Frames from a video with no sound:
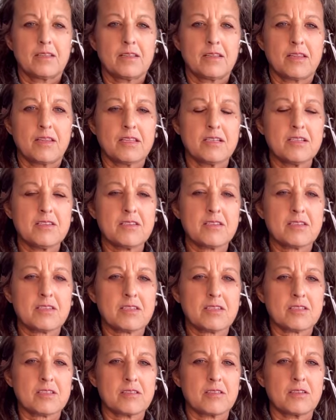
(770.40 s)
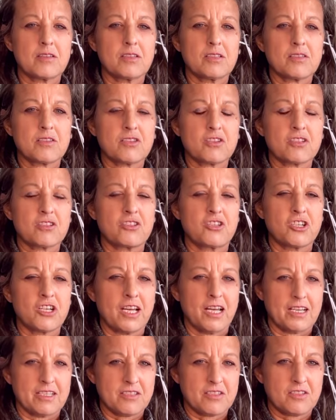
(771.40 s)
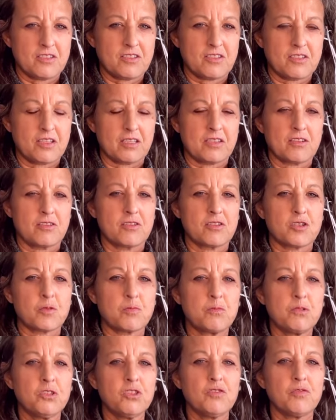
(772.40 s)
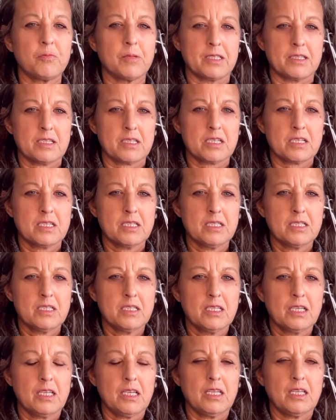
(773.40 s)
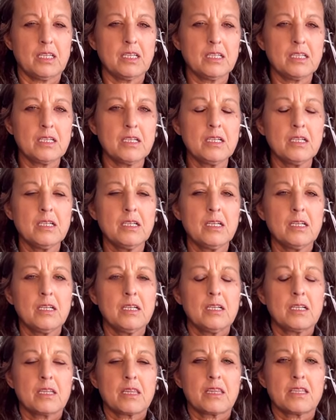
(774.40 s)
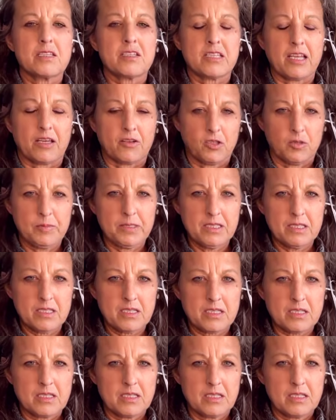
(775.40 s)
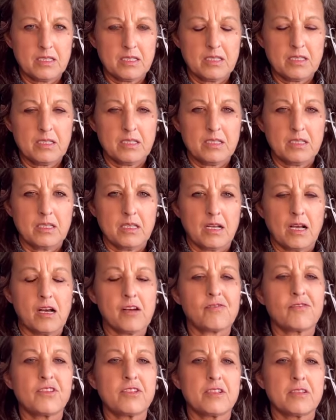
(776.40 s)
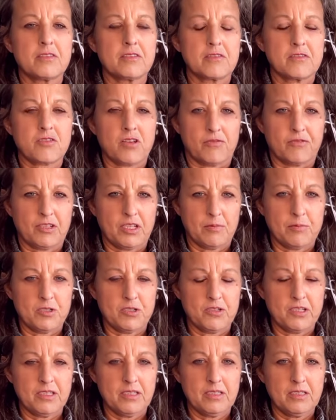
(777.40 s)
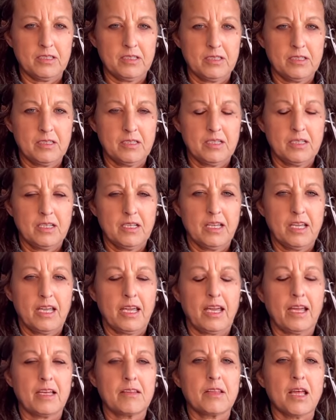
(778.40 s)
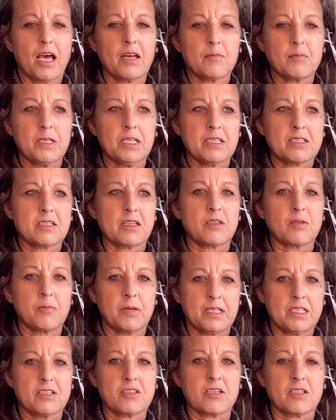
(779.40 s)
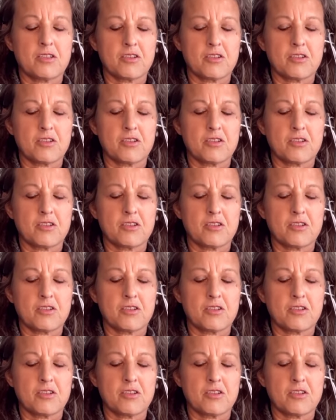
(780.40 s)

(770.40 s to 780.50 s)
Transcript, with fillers: This suggests that there is movement in the settlement of the softwood lumber duty, and that means that the money is going